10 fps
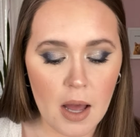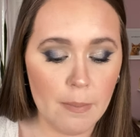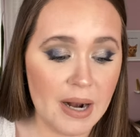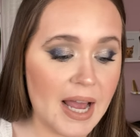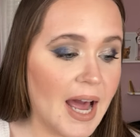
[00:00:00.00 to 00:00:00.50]

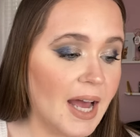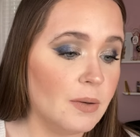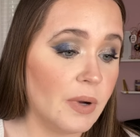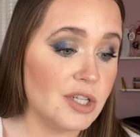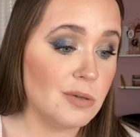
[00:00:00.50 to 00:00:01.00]
but I
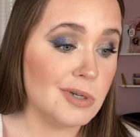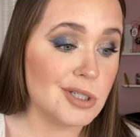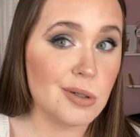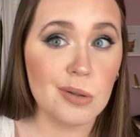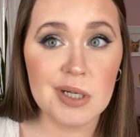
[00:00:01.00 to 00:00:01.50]
had way too
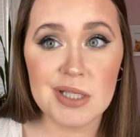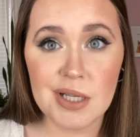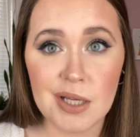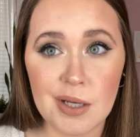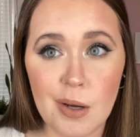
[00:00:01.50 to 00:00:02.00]
much
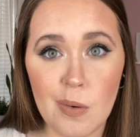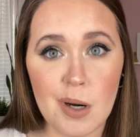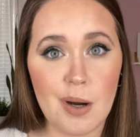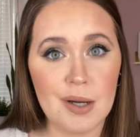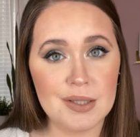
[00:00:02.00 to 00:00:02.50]
creasing going
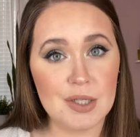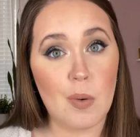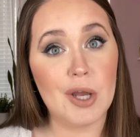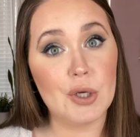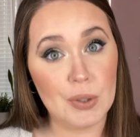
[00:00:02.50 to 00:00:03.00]
on, so
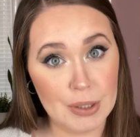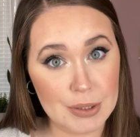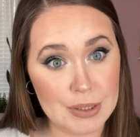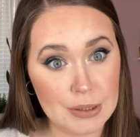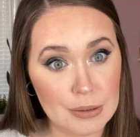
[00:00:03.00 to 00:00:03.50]
I
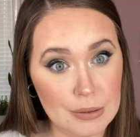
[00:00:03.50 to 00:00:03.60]
couldn't.